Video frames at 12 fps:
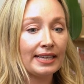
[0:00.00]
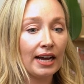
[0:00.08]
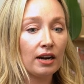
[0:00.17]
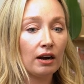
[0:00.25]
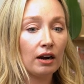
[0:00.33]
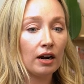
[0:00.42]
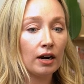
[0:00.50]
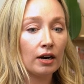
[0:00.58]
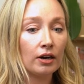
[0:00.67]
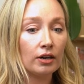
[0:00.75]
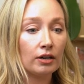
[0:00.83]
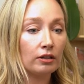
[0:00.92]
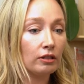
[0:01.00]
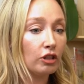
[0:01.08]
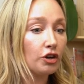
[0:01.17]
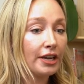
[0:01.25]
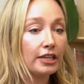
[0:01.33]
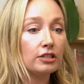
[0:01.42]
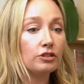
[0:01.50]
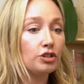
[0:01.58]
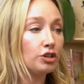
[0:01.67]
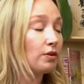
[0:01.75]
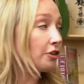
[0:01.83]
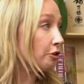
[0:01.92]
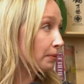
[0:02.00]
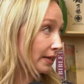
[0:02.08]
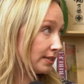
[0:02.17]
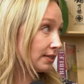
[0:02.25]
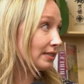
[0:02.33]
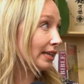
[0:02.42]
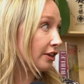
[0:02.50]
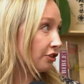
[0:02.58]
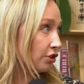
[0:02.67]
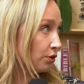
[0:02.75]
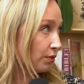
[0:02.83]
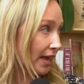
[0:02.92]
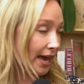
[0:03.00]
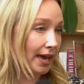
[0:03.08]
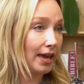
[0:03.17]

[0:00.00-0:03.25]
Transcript: that are looking to other places like the UK.